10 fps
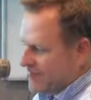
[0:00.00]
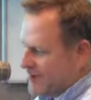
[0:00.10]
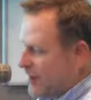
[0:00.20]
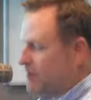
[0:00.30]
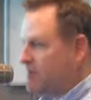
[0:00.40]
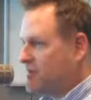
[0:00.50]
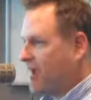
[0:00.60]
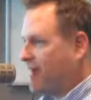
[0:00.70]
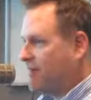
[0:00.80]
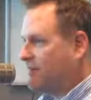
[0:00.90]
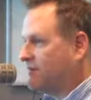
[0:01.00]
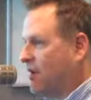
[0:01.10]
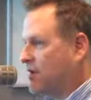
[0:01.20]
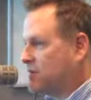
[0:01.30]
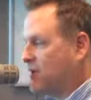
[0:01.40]
You know, Saget
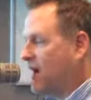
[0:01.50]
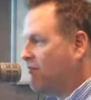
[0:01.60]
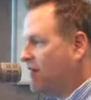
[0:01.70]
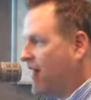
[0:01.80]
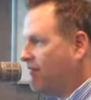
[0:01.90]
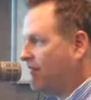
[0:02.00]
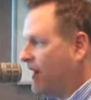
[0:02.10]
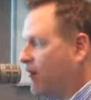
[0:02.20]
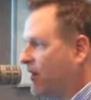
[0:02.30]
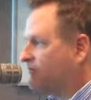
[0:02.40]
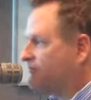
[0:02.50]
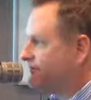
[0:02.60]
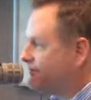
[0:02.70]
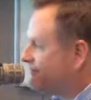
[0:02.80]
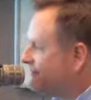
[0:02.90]
calls me every half
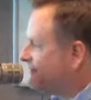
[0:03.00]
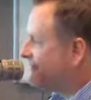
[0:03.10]
hour.